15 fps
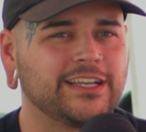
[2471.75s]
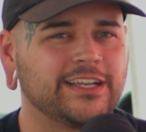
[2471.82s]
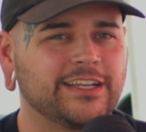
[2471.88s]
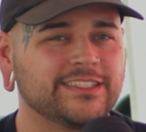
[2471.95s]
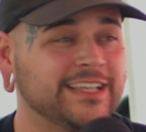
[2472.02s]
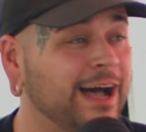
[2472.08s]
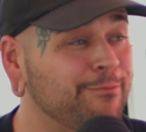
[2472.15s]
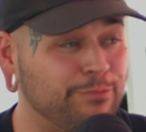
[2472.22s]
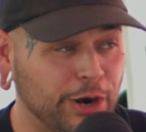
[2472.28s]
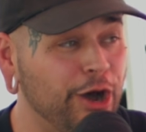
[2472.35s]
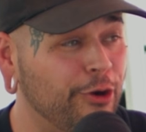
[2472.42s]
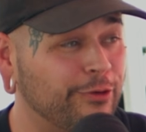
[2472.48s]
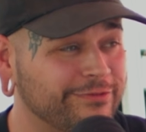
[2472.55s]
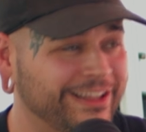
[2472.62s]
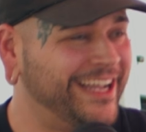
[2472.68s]
Because I'm
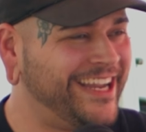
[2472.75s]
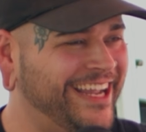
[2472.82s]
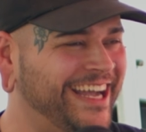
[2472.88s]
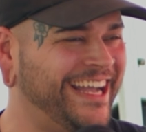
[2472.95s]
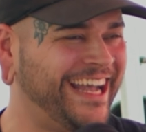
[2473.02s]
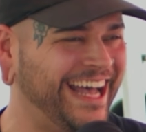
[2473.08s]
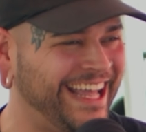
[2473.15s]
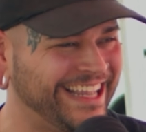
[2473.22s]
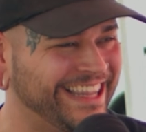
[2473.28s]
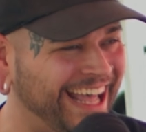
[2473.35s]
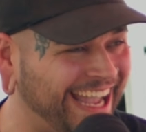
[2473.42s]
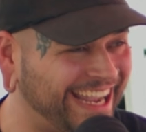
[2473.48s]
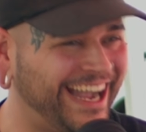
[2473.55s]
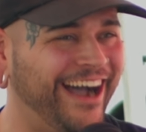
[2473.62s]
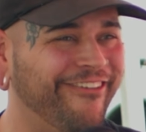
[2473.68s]
broke. Like,
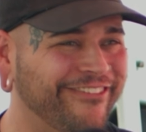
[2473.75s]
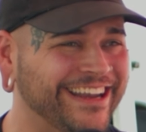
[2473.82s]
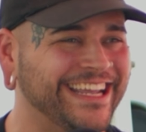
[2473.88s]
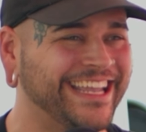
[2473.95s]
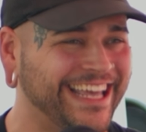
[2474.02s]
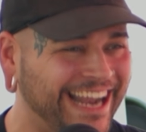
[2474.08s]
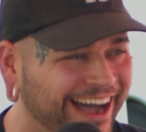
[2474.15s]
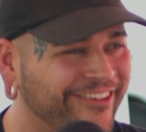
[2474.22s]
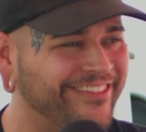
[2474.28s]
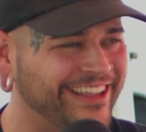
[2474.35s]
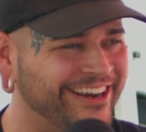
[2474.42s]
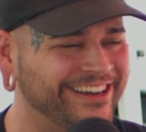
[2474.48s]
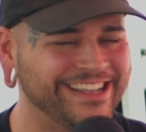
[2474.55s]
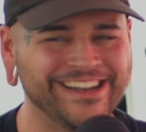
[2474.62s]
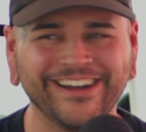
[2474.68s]
like I want to get out
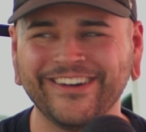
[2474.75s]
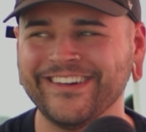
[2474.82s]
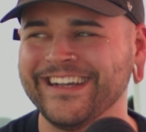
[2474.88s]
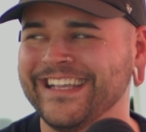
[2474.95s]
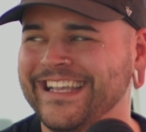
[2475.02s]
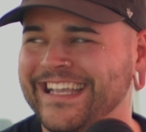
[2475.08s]
there, you know?